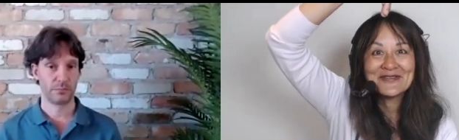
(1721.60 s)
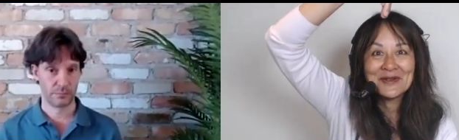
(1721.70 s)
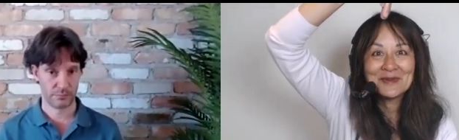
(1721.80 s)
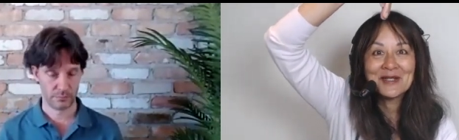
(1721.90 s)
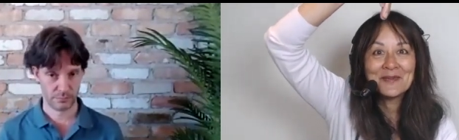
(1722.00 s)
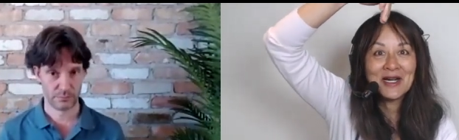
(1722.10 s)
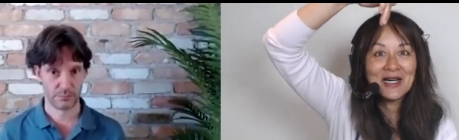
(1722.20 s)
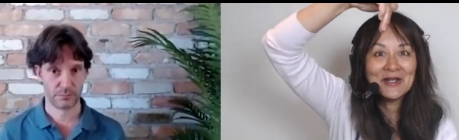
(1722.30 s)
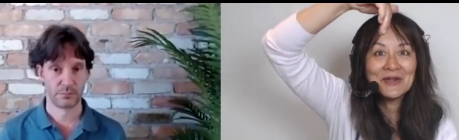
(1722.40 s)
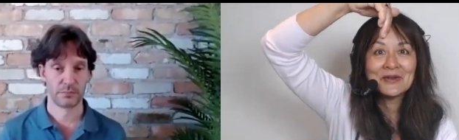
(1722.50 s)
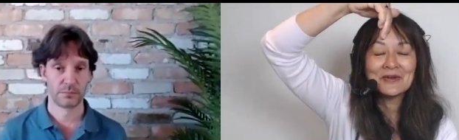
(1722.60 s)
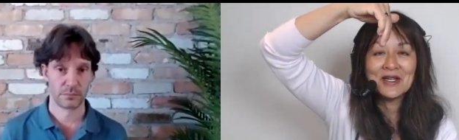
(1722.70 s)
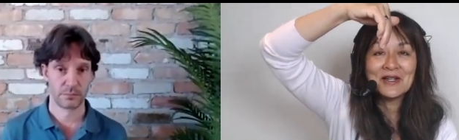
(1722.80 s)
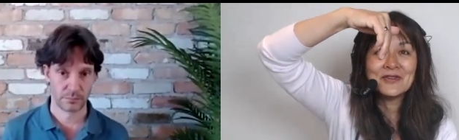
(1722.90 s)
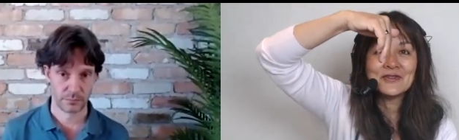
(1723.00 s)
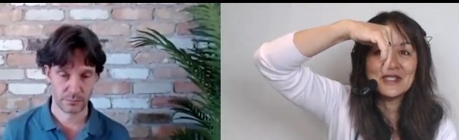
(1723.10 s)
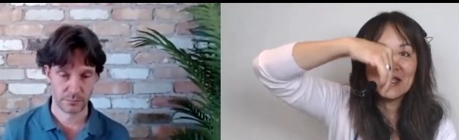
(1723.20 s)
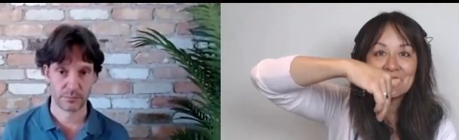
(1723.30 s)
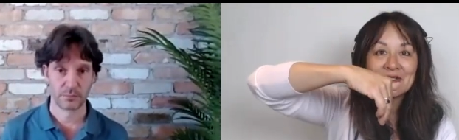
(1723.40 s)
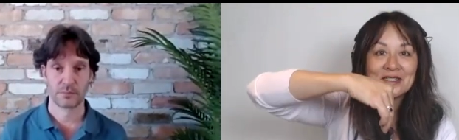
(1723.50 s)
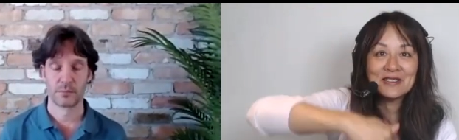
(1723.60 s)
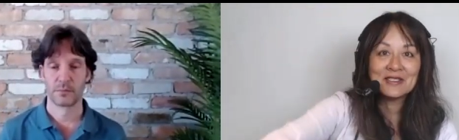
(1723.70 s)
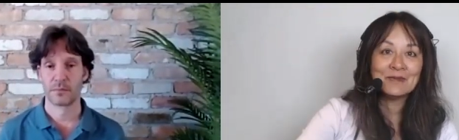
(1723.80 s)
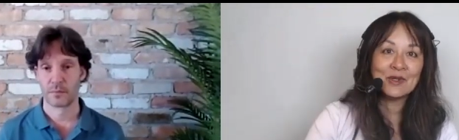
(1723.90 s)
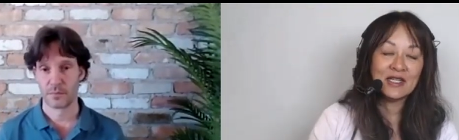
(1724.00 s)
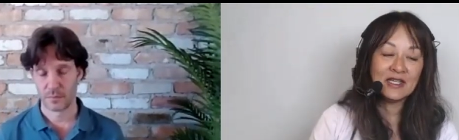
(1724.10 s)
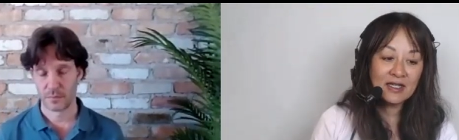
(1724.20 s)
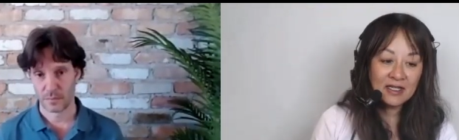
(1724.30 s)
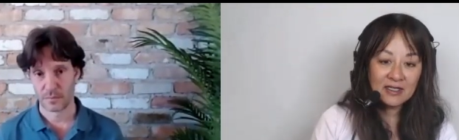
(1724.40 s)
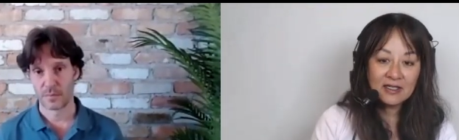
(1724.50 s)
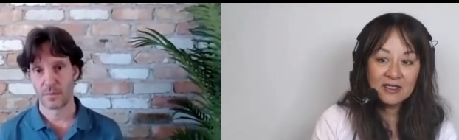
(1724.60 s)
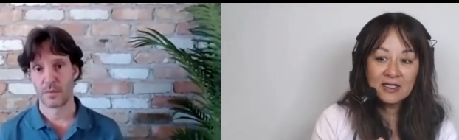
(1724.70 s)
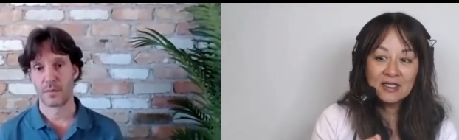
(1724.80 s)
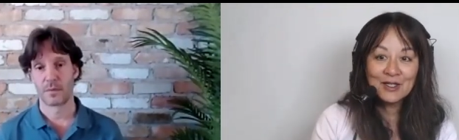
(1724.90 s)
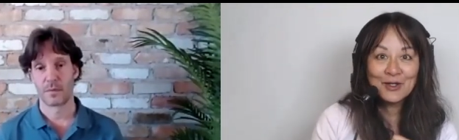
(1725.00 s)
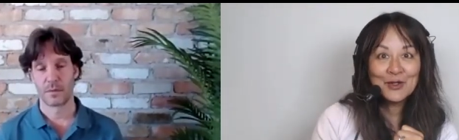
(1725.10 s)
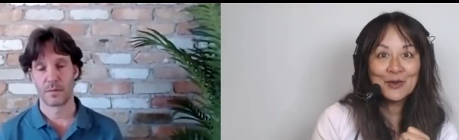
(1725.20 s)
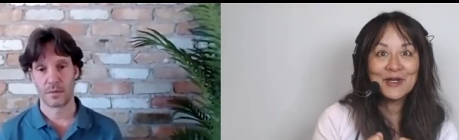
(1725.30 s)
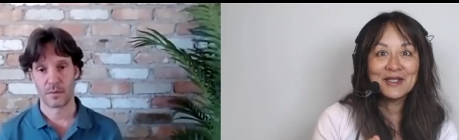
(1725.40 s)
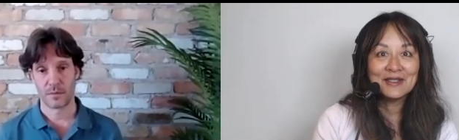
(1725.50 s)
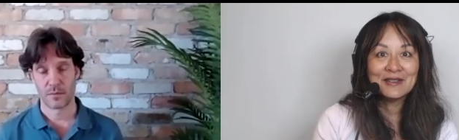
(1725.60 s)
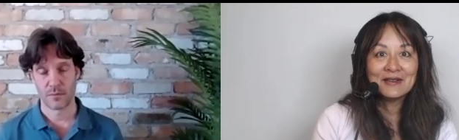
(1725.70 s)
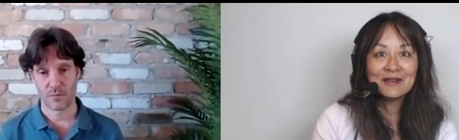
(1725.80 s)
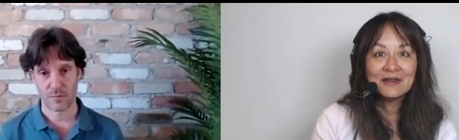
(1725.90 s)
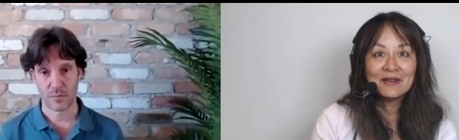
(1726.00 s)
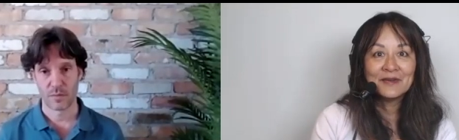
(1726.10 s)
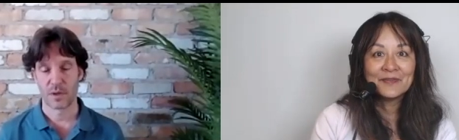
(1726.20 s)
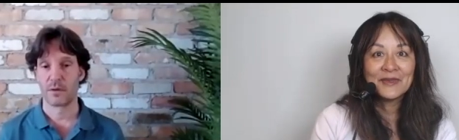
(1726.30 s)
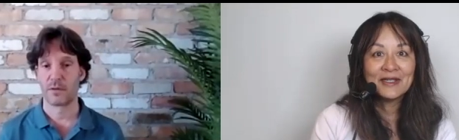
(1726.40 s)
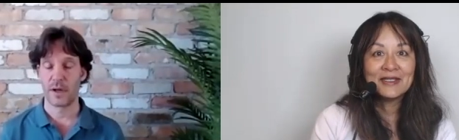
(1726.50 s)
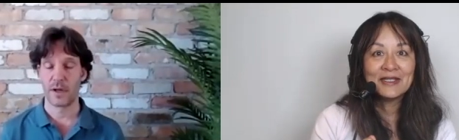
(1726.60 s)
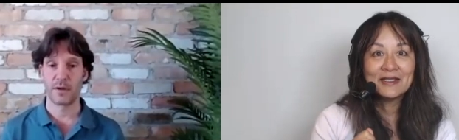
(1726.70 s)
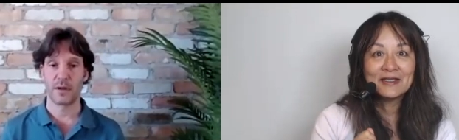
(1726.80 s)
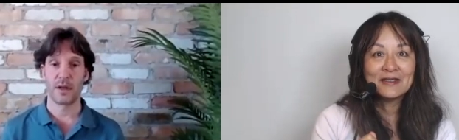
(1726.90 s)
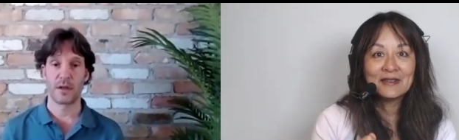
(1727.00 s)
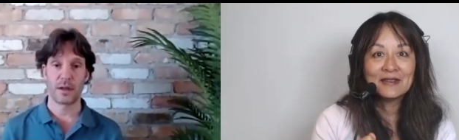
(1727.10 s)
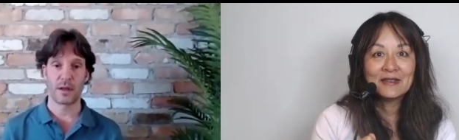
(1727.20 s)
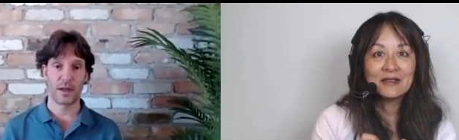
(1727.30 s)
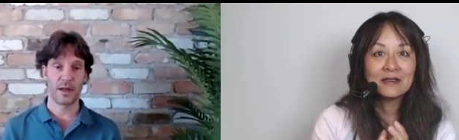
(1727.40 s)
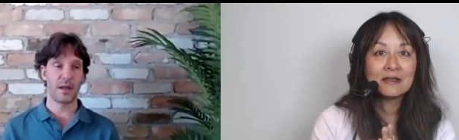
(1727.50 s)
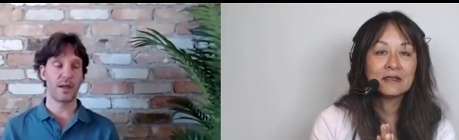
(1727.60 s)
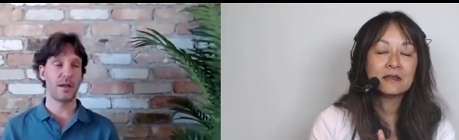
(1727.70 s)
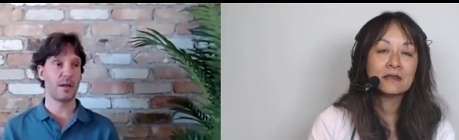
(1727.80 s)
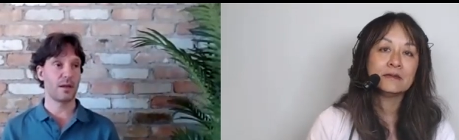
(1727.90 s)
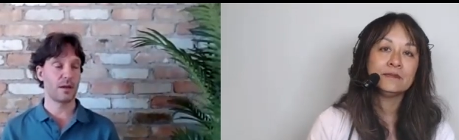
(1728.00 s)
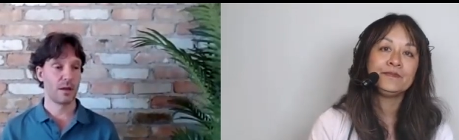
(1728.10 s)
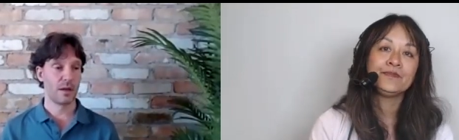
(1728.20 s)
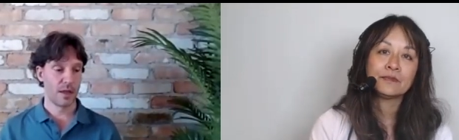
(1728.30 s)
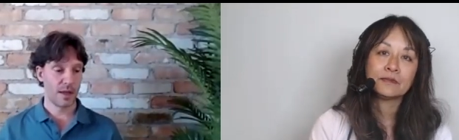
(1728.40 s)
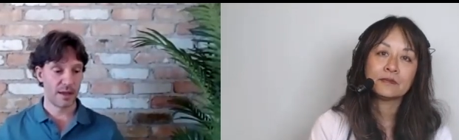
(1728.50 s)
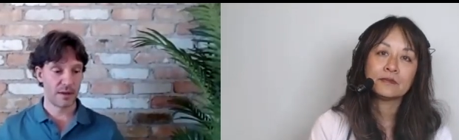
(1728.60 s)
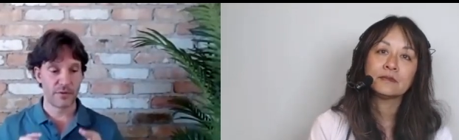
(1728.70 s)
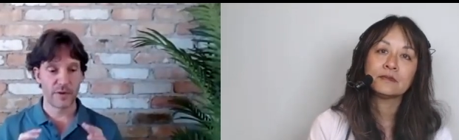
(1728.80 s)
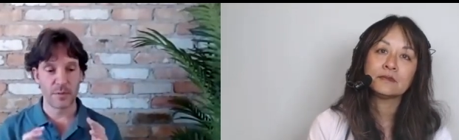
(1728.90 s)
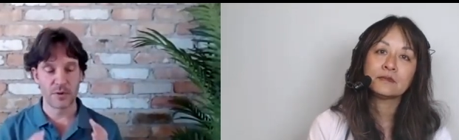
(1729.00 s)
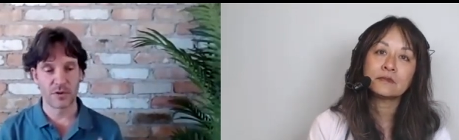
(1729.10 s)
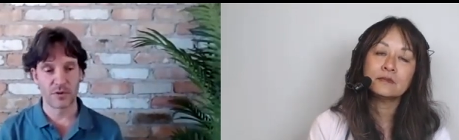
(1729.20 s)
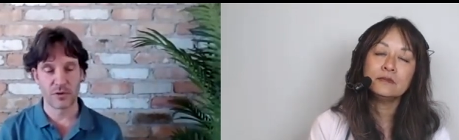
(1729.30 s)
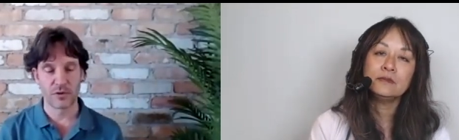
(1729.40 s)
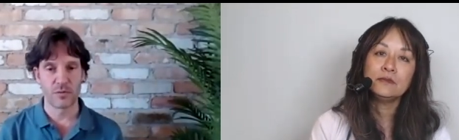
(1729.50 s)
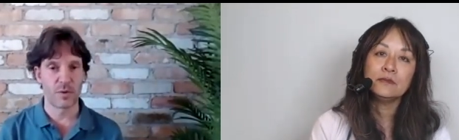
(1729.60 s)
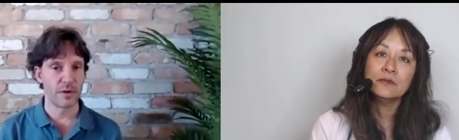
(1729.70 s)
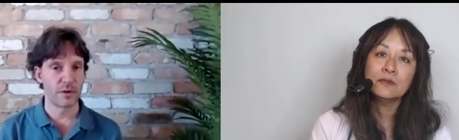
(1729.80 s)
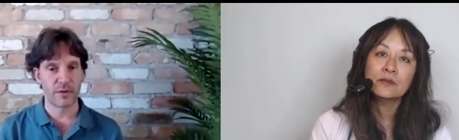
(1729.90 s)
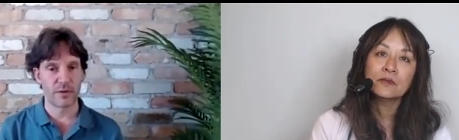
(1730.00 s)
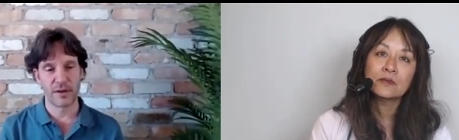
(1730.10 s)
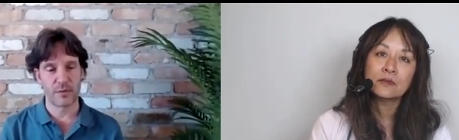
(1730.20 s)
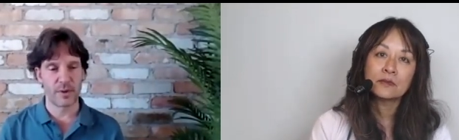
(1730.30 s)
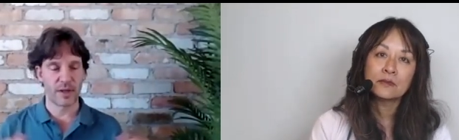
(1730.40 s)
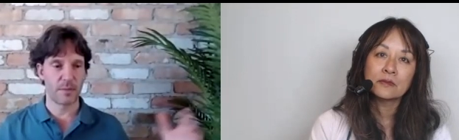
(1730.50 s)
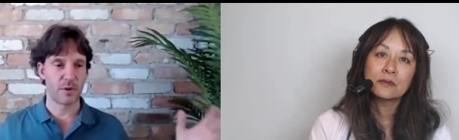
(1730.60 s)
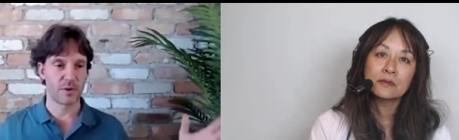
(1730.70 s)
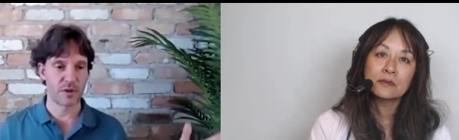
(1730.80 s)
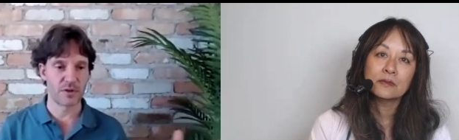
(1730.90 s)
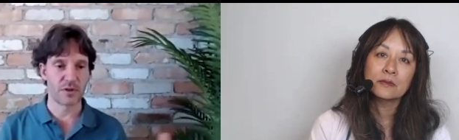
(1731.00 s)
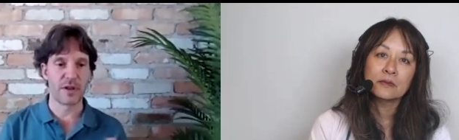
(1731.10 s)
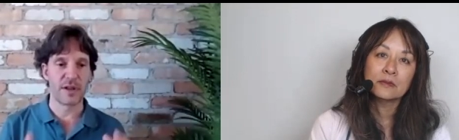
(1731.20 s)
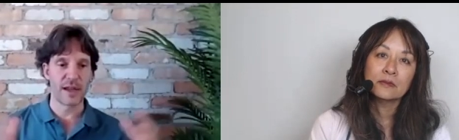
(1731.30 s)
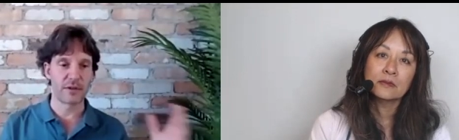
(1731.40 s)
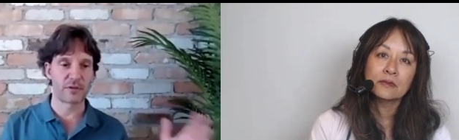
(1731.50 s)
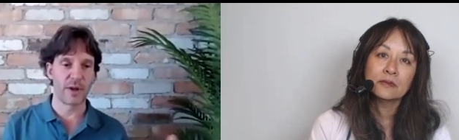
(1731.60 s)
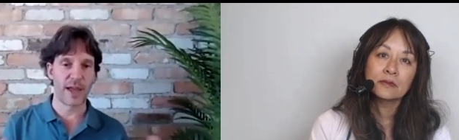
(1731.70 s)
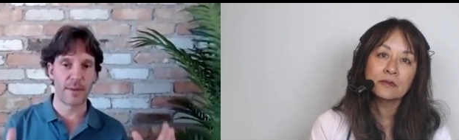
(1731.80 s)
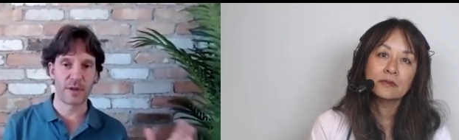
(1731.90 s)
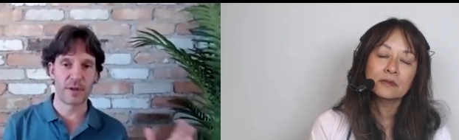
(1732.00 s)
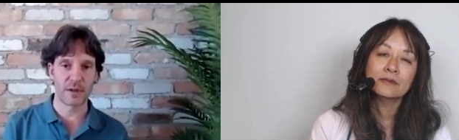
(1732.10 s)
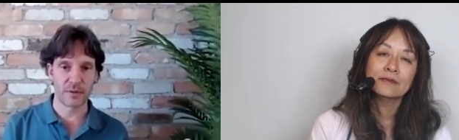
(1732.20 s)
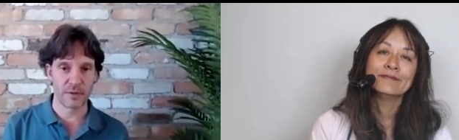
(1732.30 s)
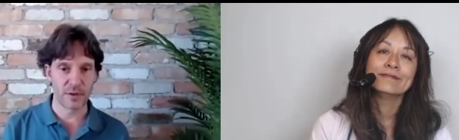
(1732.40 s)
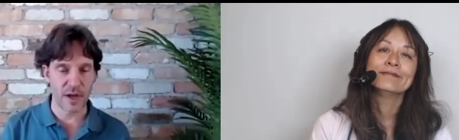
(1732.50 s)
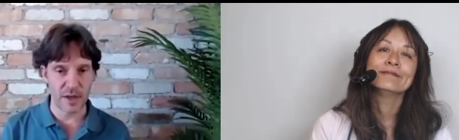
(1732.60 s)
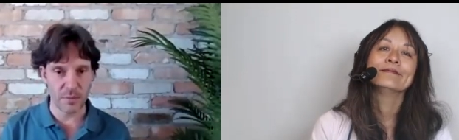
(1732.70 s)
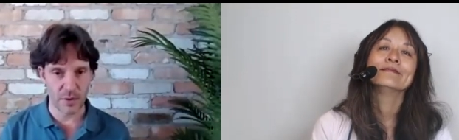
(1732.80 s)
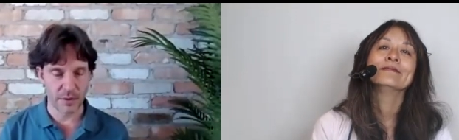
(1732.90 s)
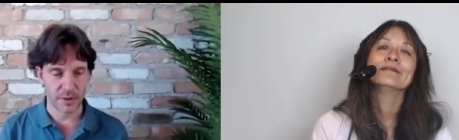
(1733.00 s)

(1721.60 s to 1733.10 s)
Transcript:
Speaker 1: from some higher level down into me and incubate it right it.
Speaker 2: and and uh, and dreams is just one great way because it's the natural habitat of the daimon